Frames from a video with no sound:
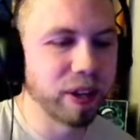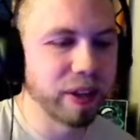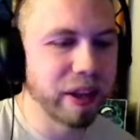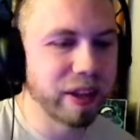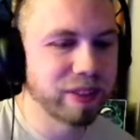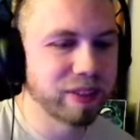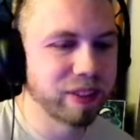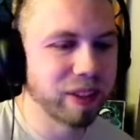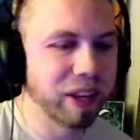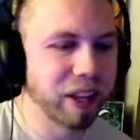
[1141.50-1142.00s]

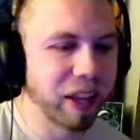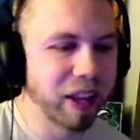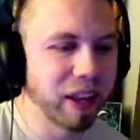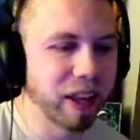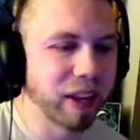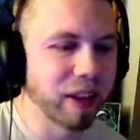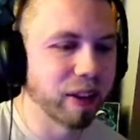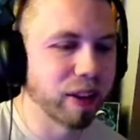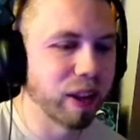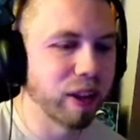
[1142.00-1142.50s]
Destiny
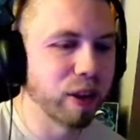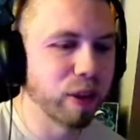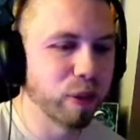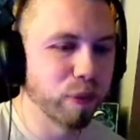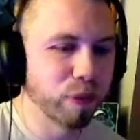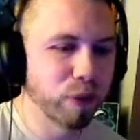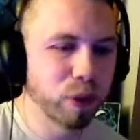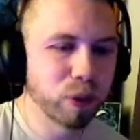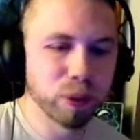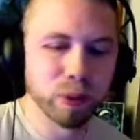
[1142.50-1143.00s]
in to, into the
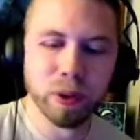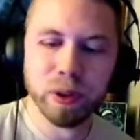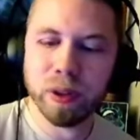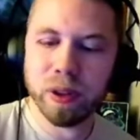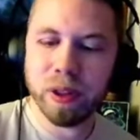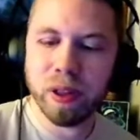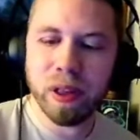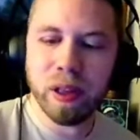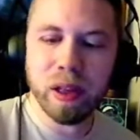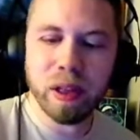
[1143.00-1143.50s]
fold.
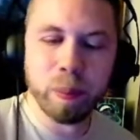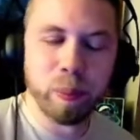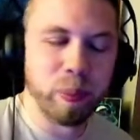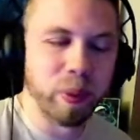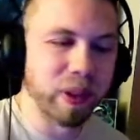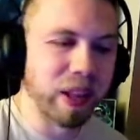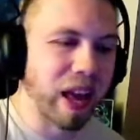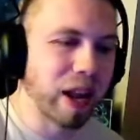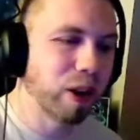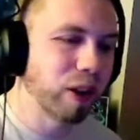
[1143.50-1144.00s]

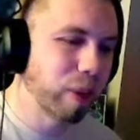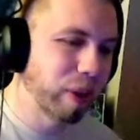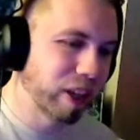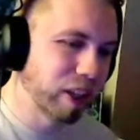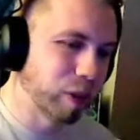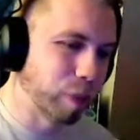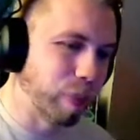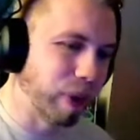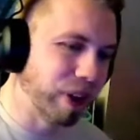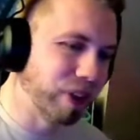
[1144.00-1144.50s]
Not only
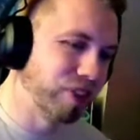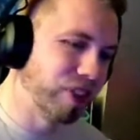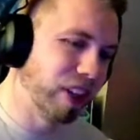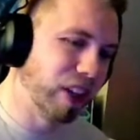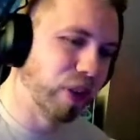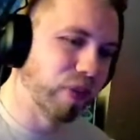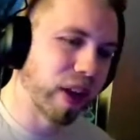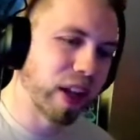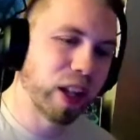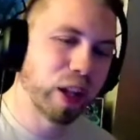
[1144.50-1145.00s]
because Bungie
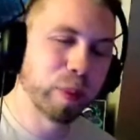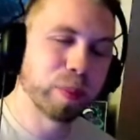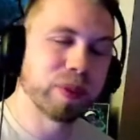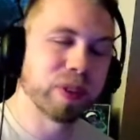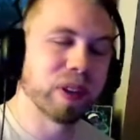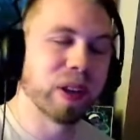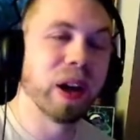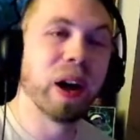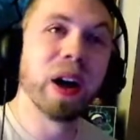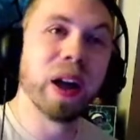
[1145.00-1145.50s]
developed
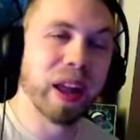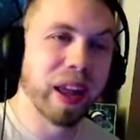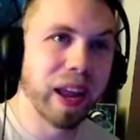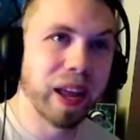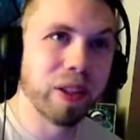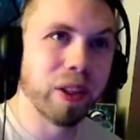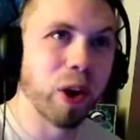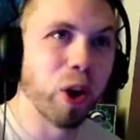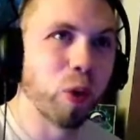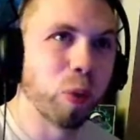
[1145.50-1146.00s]
uh,
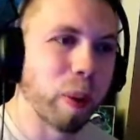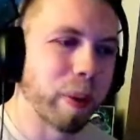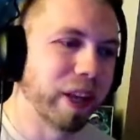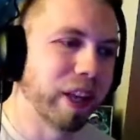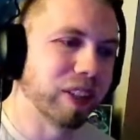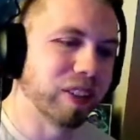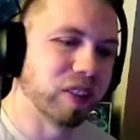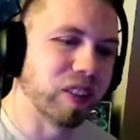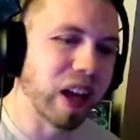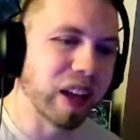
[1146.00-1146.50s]
Halo, but
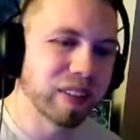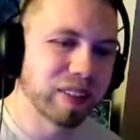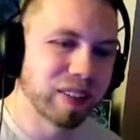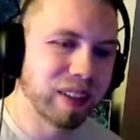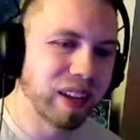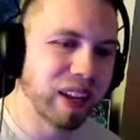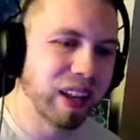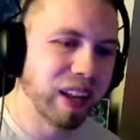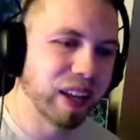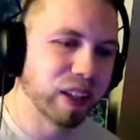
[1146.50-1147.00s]
because
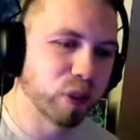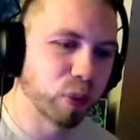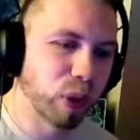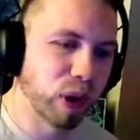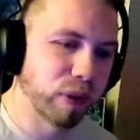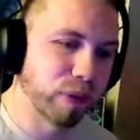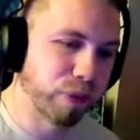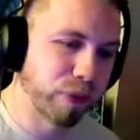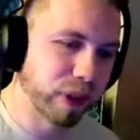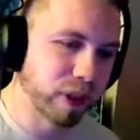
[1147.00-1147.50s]
Destiny is one
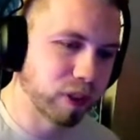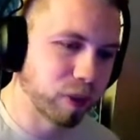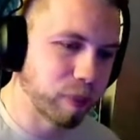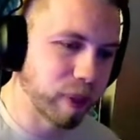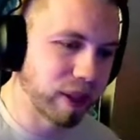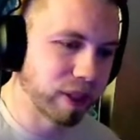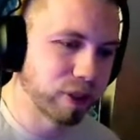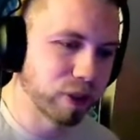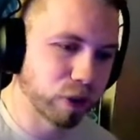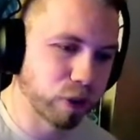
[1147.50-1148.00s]
of Phil
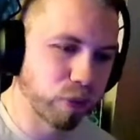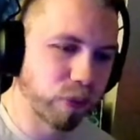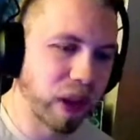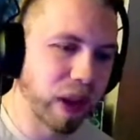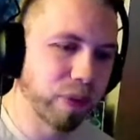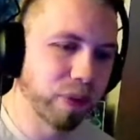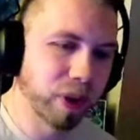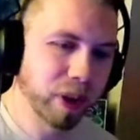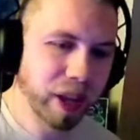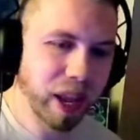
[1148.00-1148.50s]
Spencer's
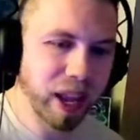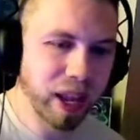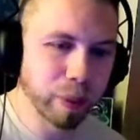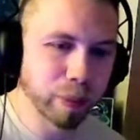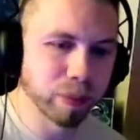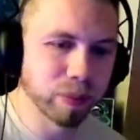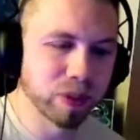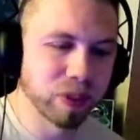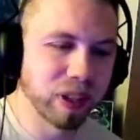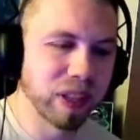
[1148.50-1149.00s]
favorite
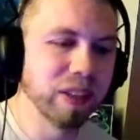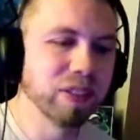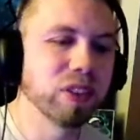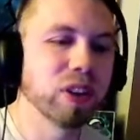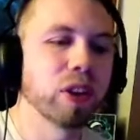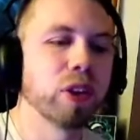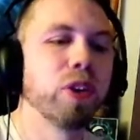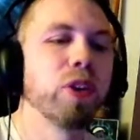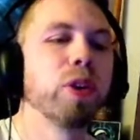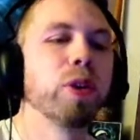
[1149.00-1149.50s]
games. He's a
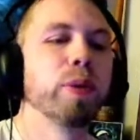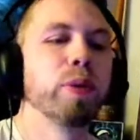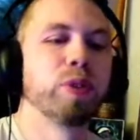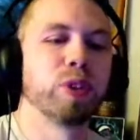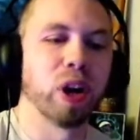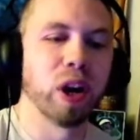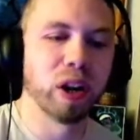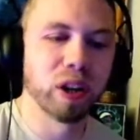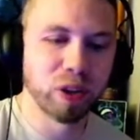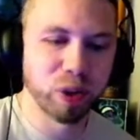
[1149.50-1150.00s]
huge
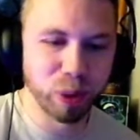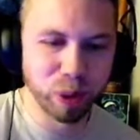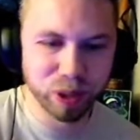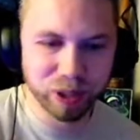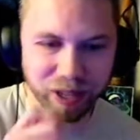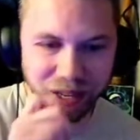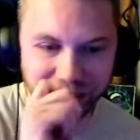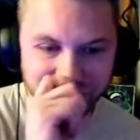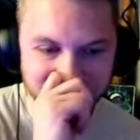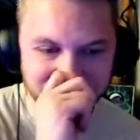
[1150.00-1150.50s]
hardcore
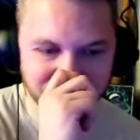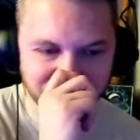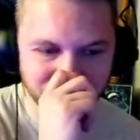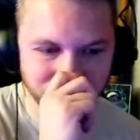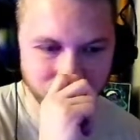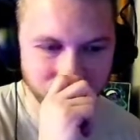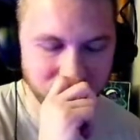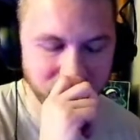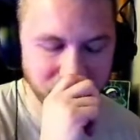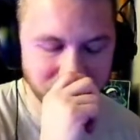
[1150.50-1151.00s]
Destiny
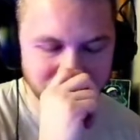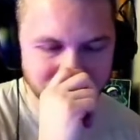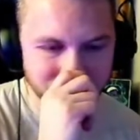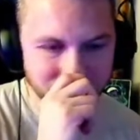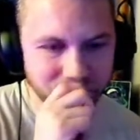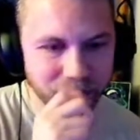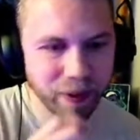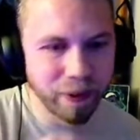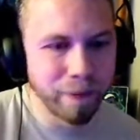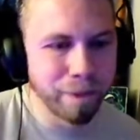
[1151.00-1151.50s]
fan.
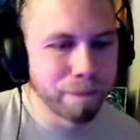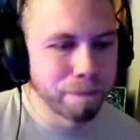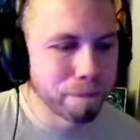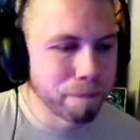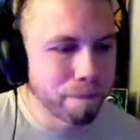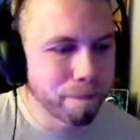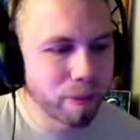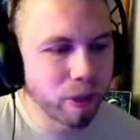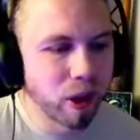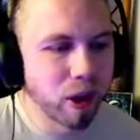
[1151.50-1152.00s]

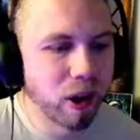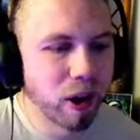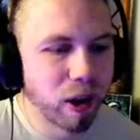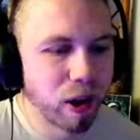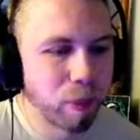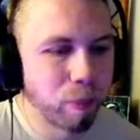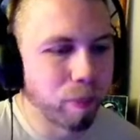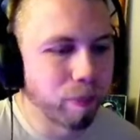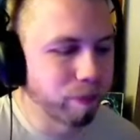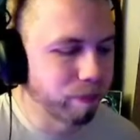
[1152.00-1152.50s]

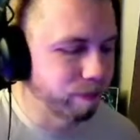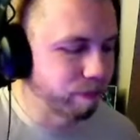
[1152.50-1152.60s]
Um,